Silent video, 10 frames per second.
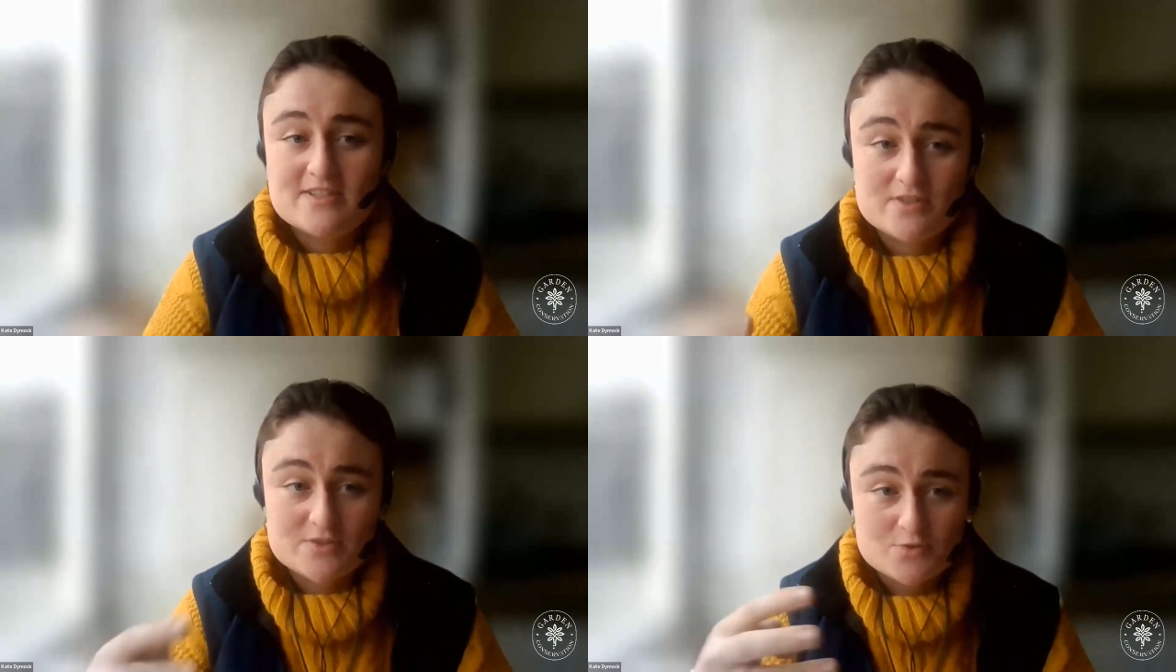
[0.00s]

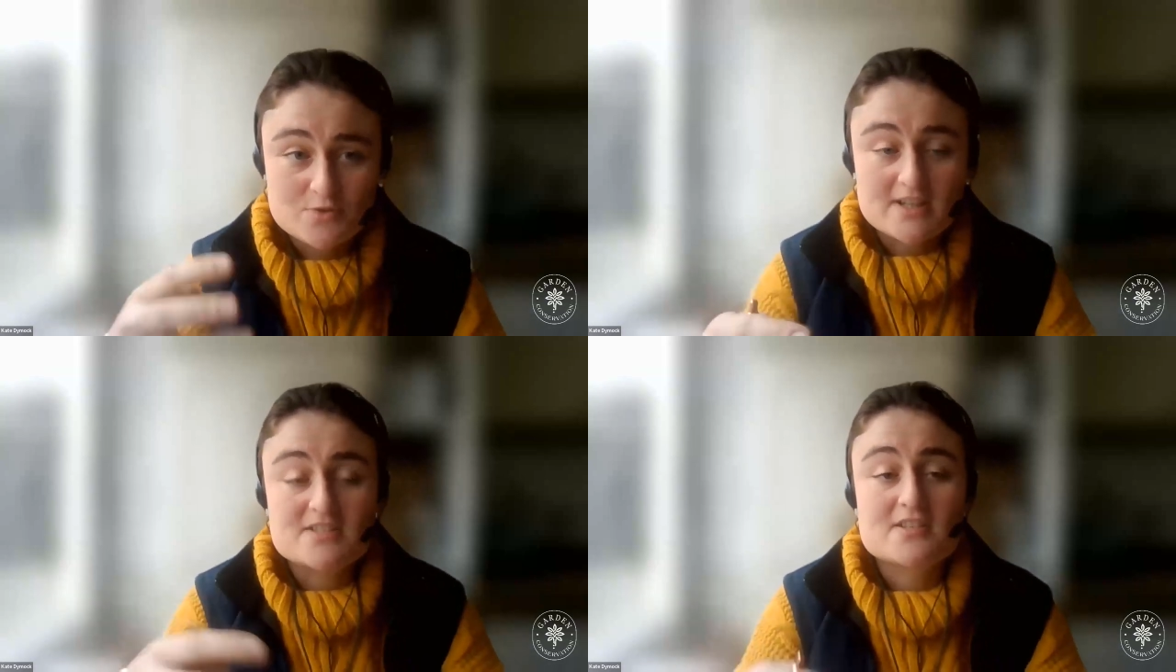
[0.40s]
it's just
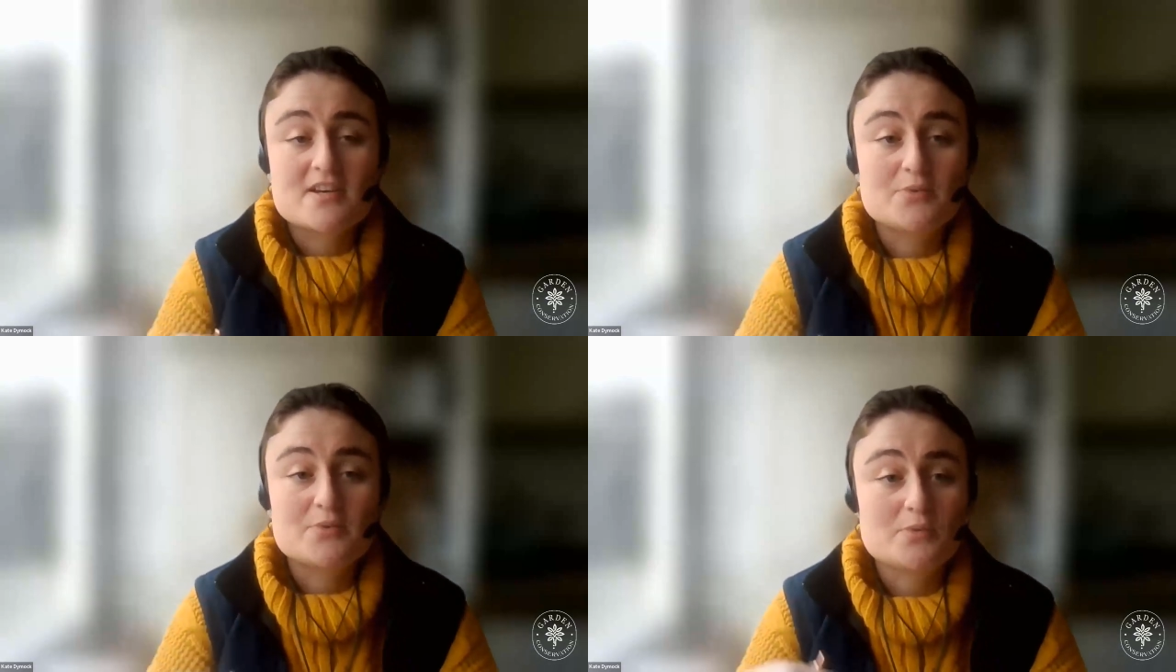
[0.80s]
dry
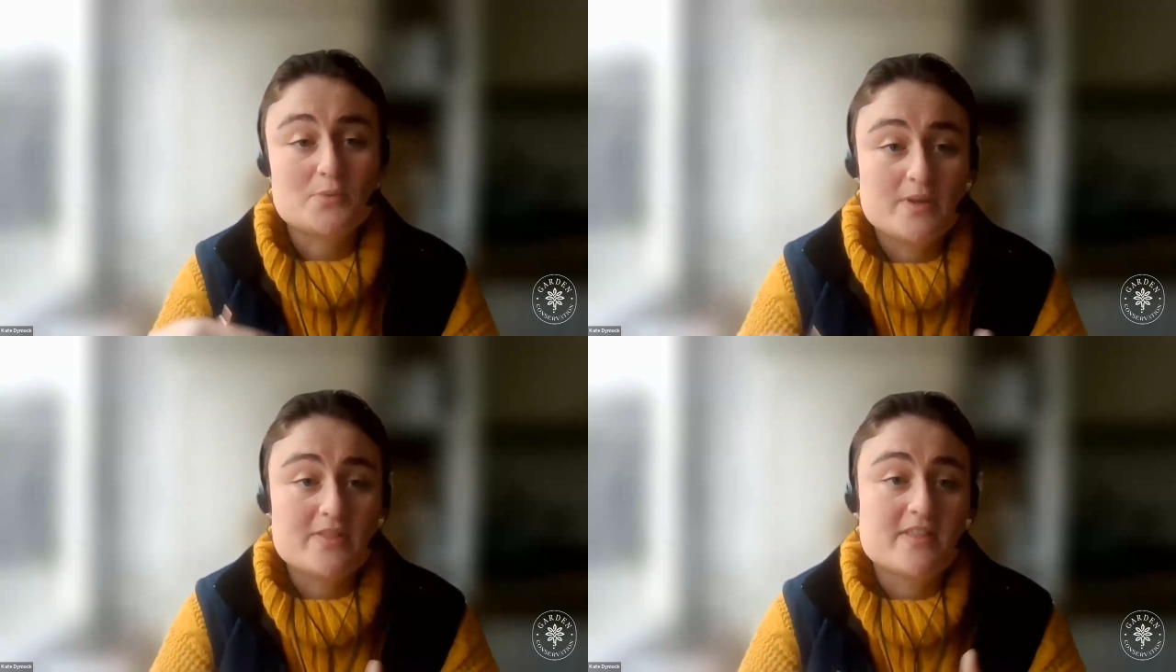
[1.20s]
stone
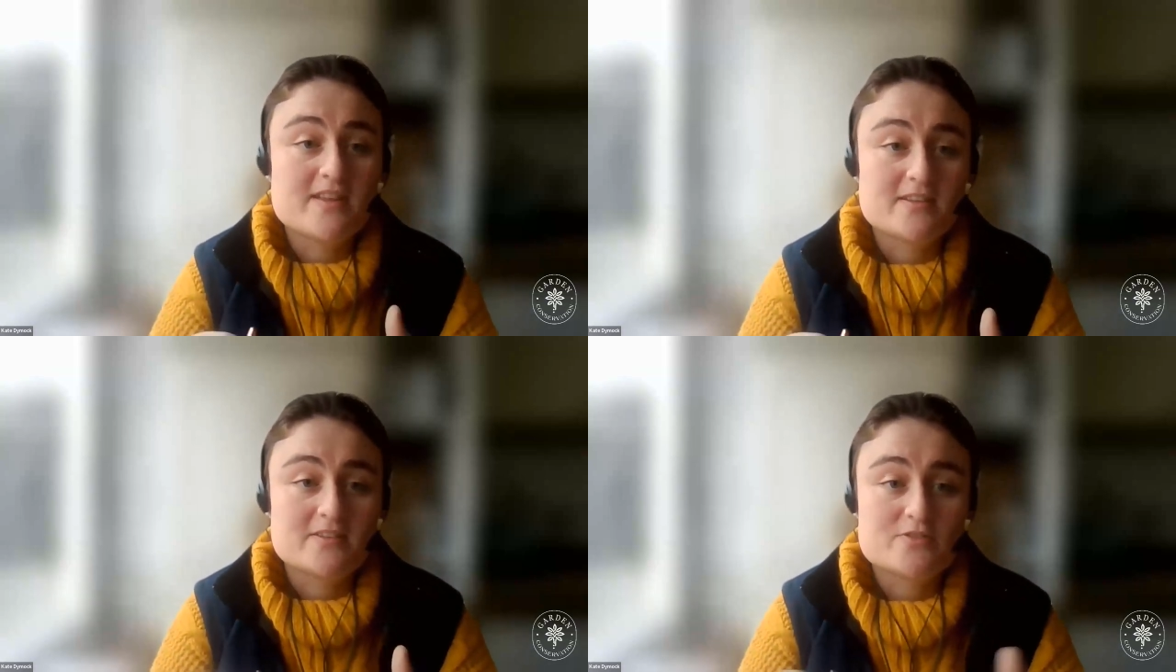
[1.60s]
with
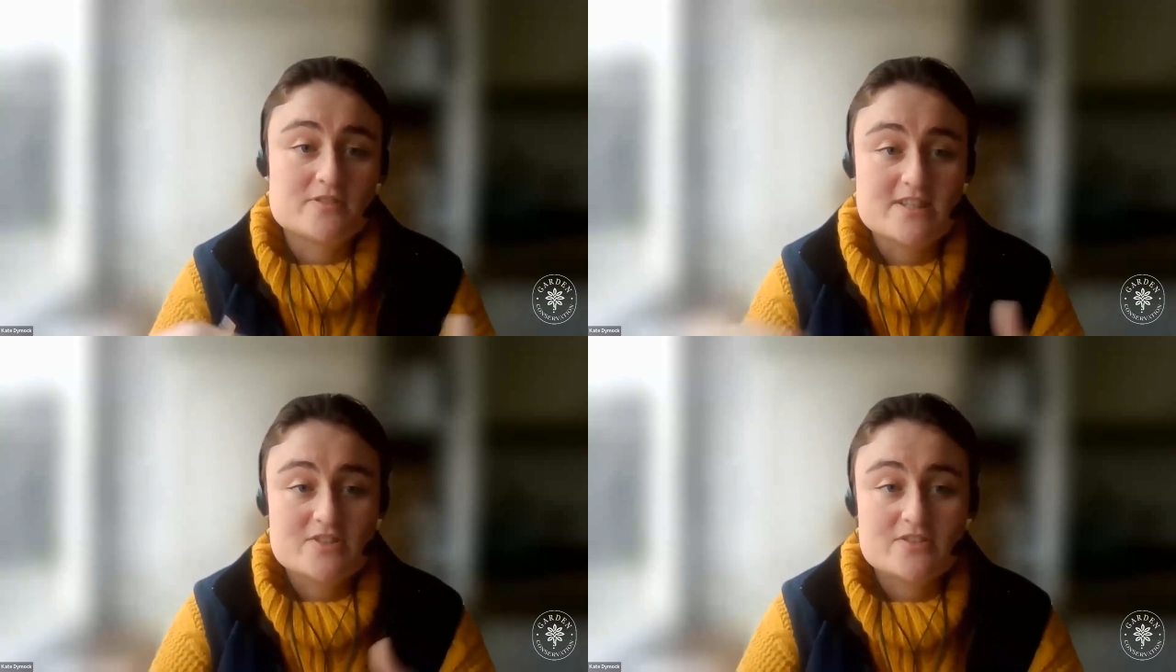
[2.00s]
the
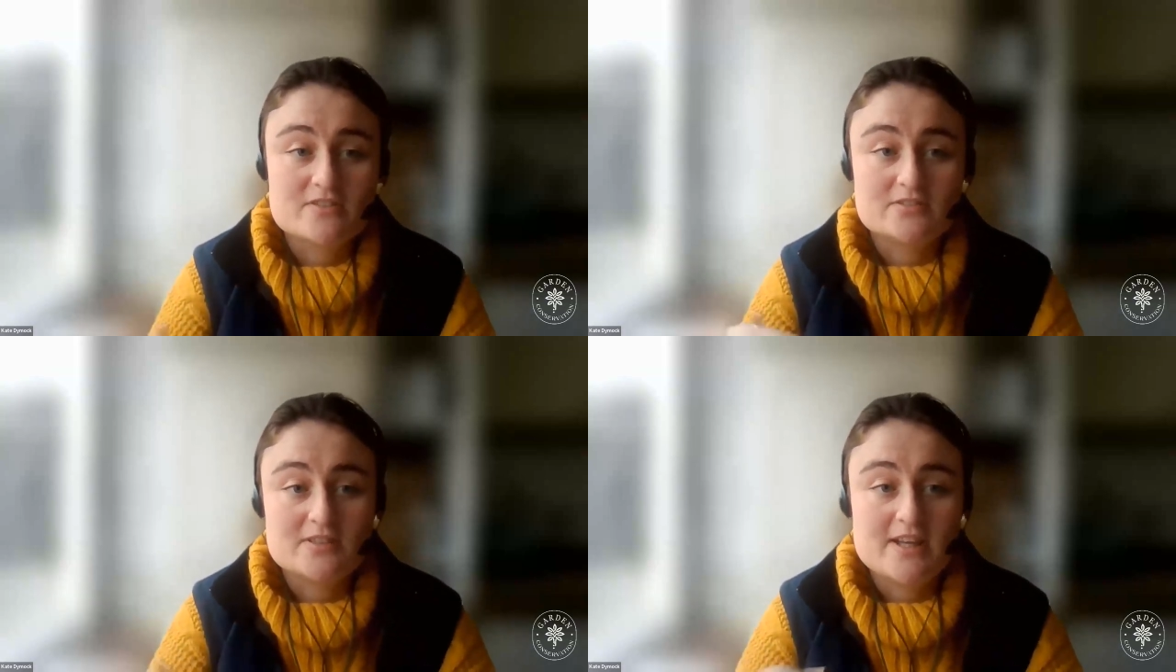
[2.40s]

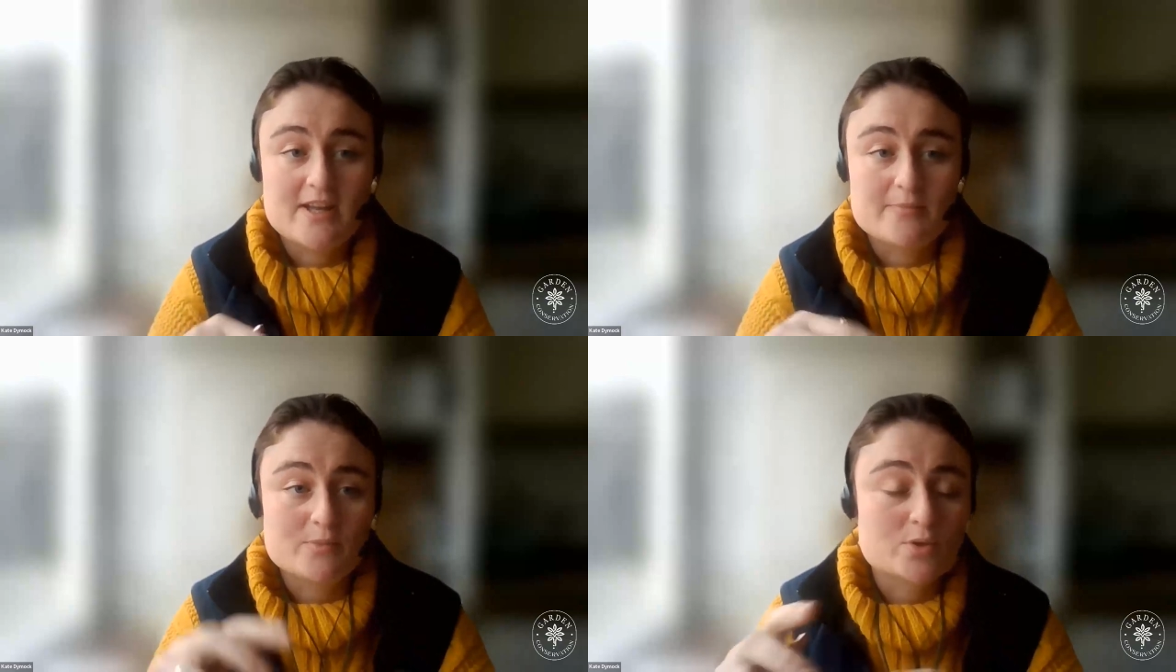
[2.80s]
traditional
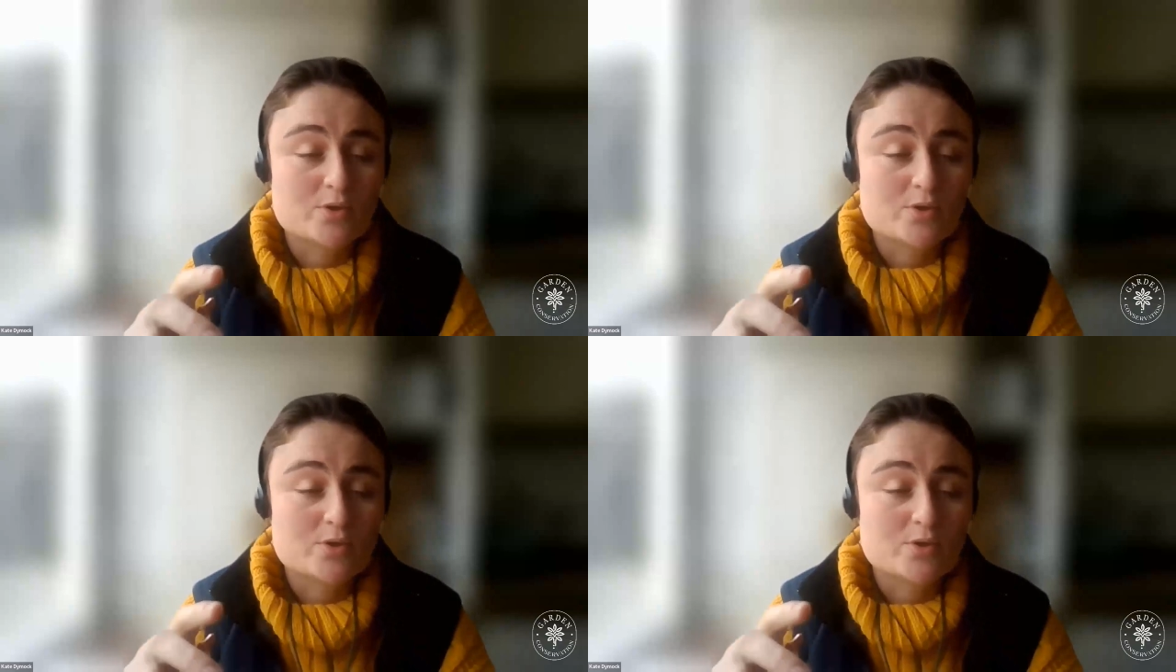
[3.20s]
um,